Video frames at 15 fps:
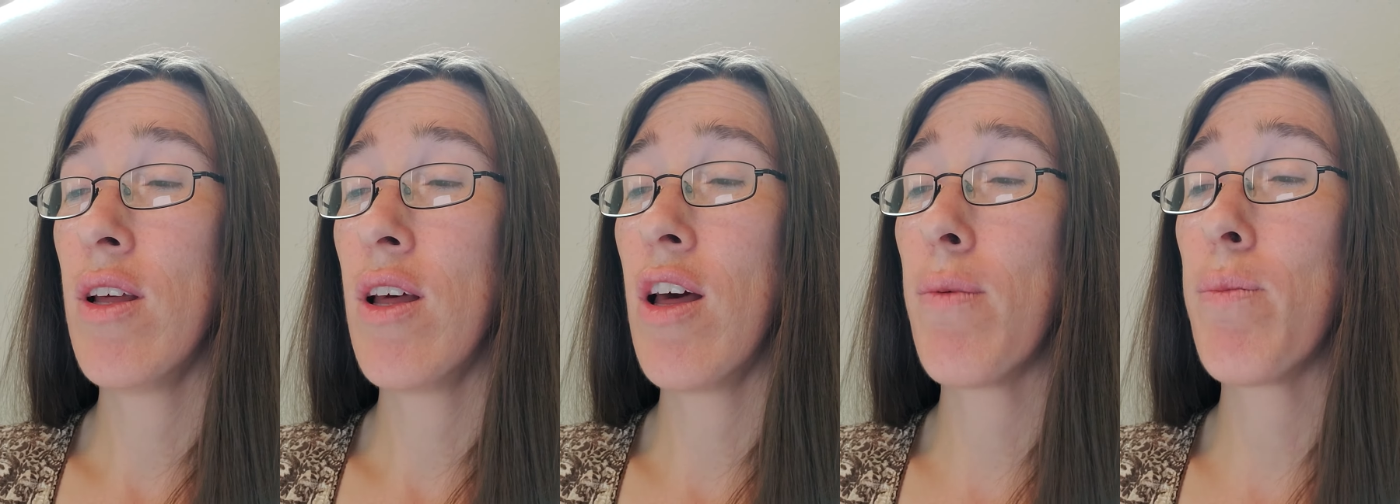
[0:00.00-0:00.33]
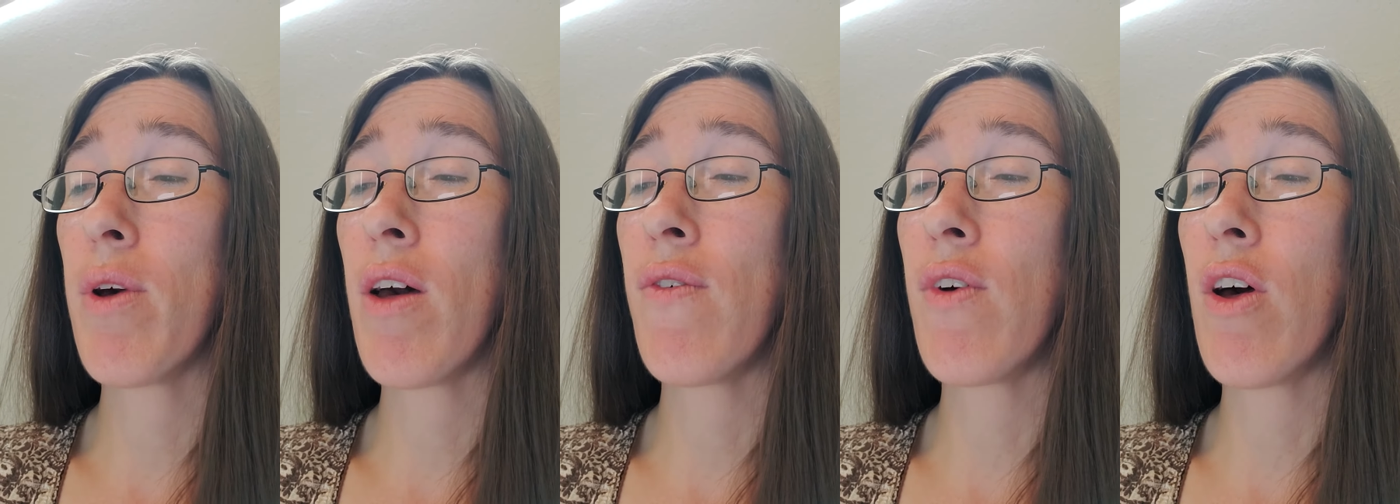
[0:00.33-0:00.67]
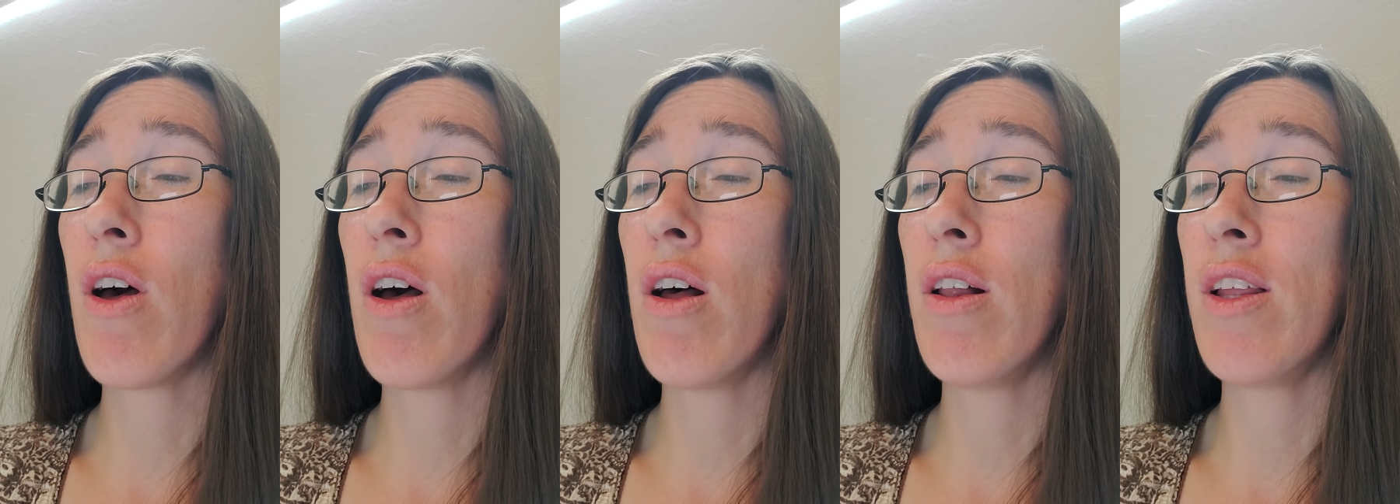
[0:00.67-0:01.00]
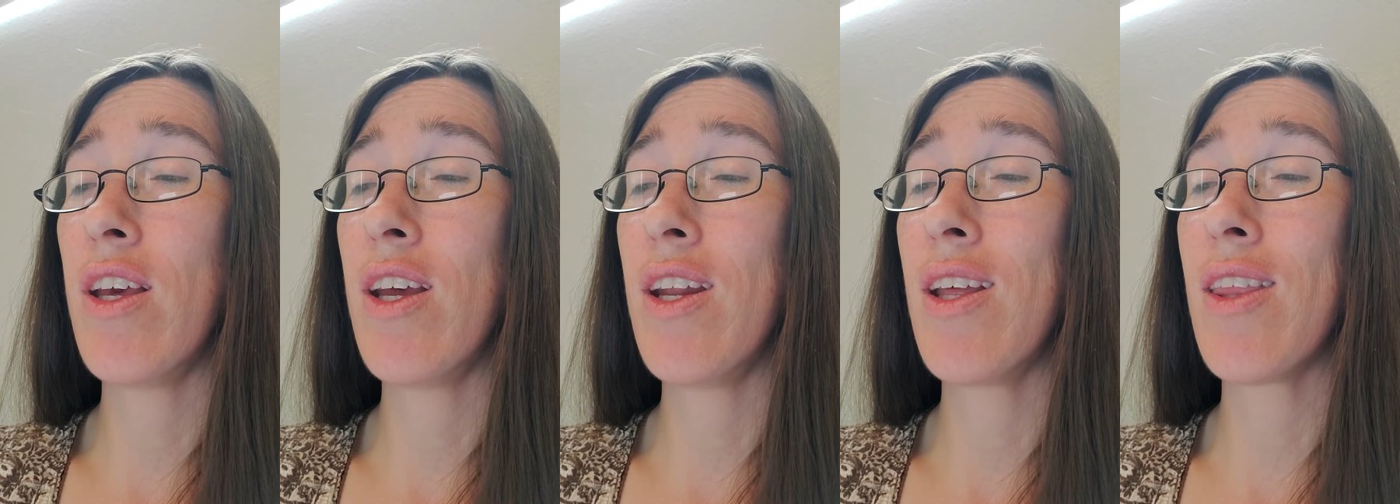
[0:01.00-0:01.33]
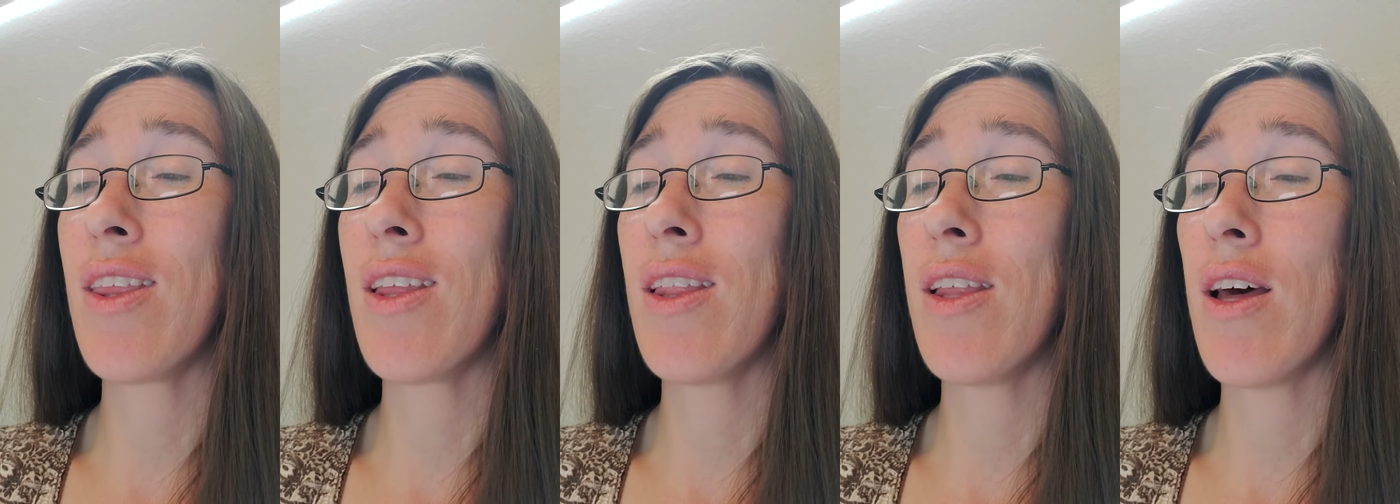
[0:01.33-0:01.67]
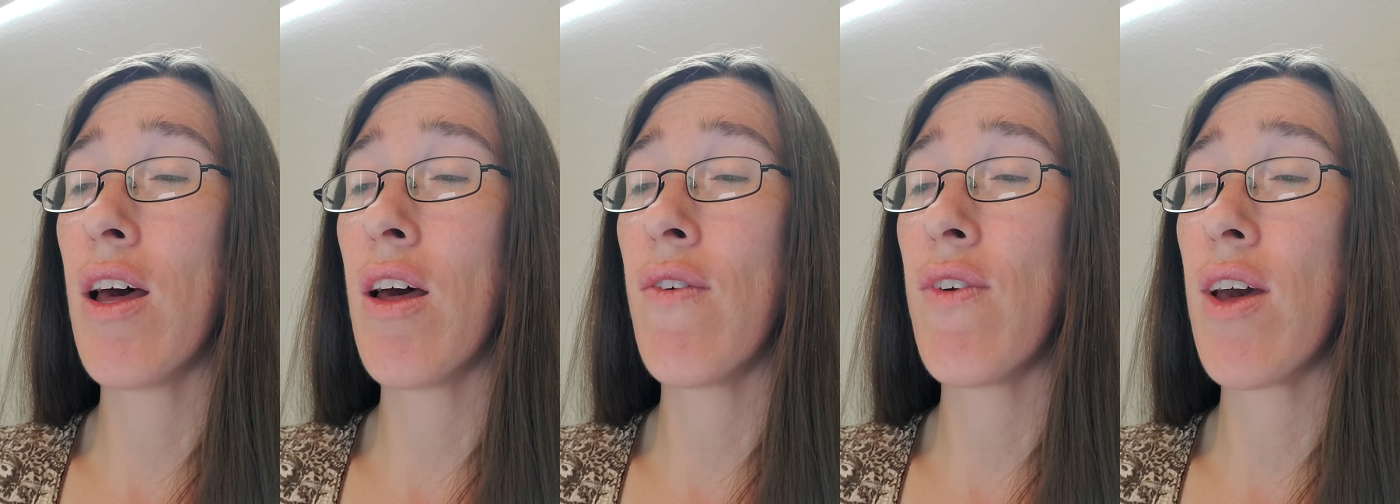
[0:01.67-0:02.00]
Above all, it is the
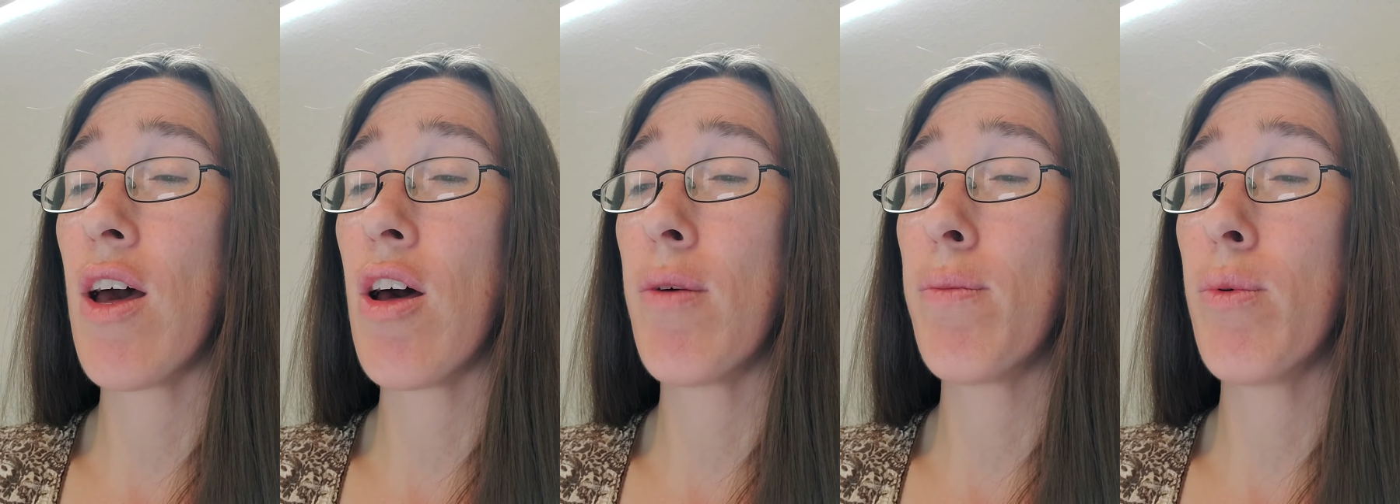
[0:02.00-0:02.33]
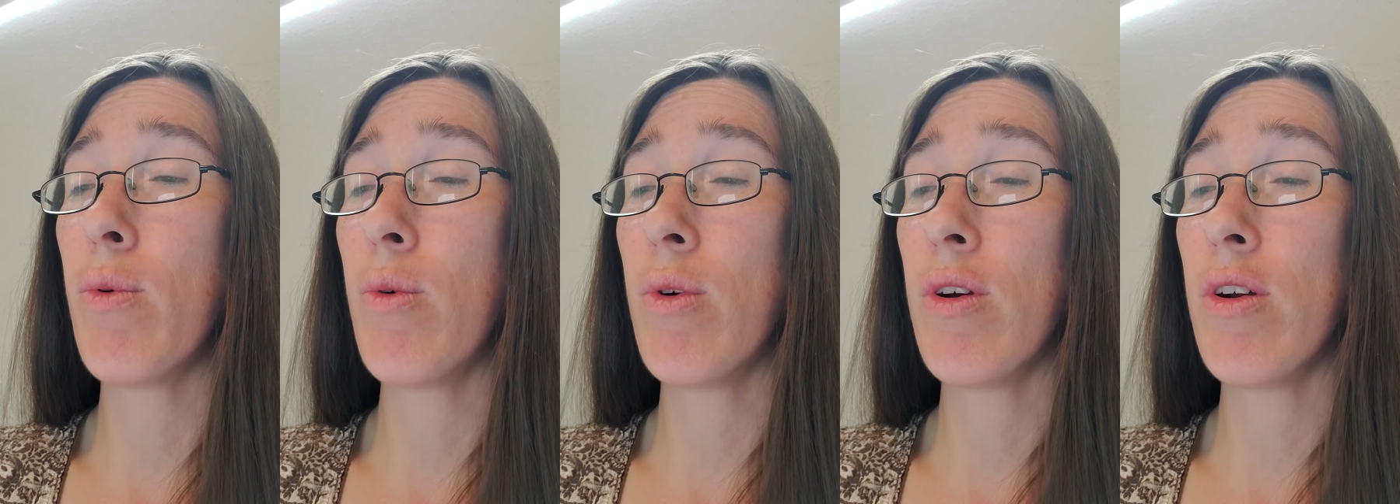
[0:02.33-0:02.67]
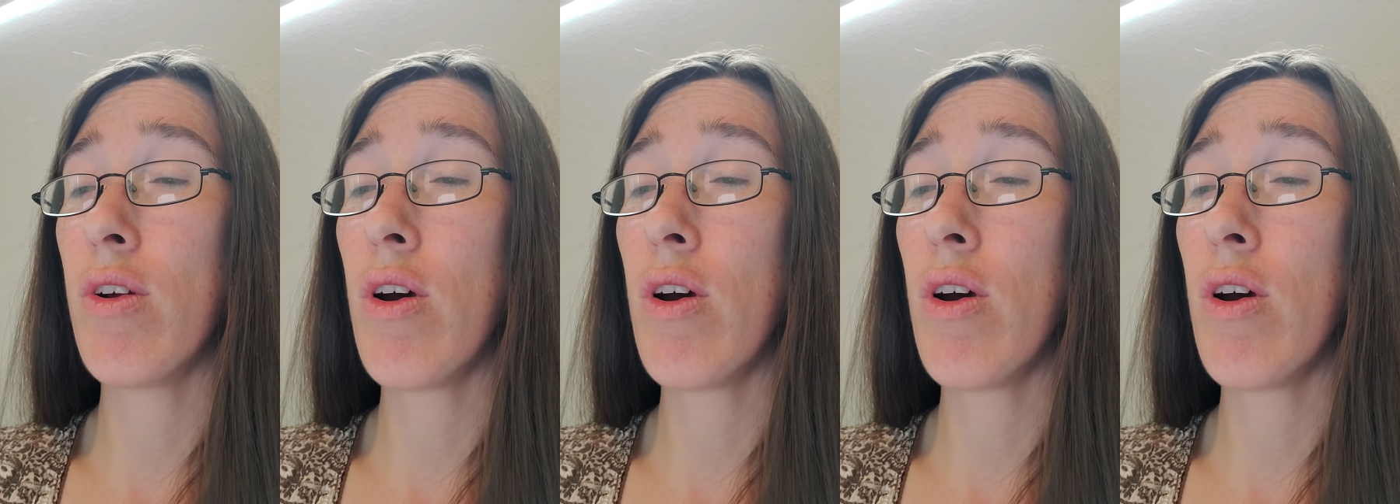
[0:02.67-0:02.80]
love outpoured